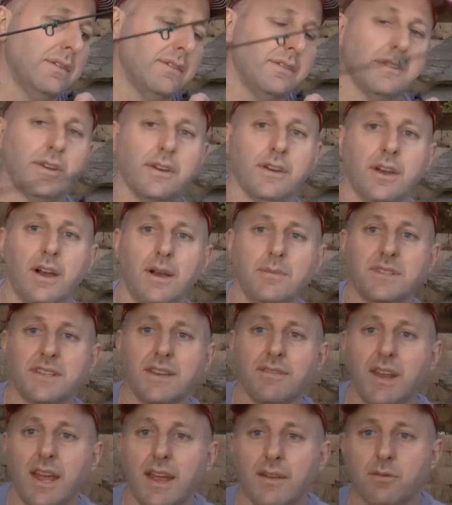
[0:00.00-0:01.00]
So I'm
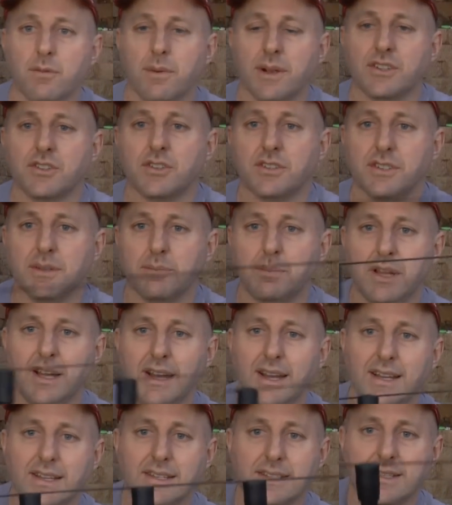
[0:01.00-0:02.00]
Stephen Hann from Archery
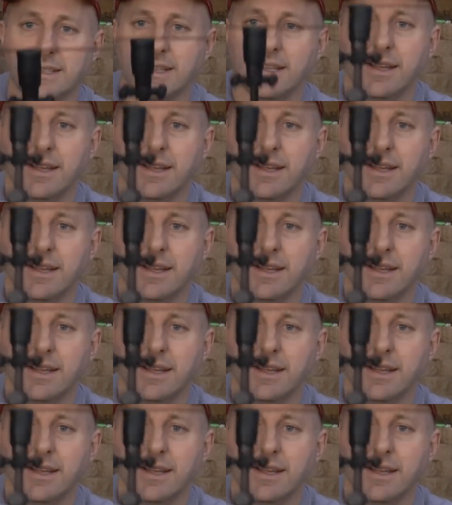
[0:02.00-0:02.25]
Supplies.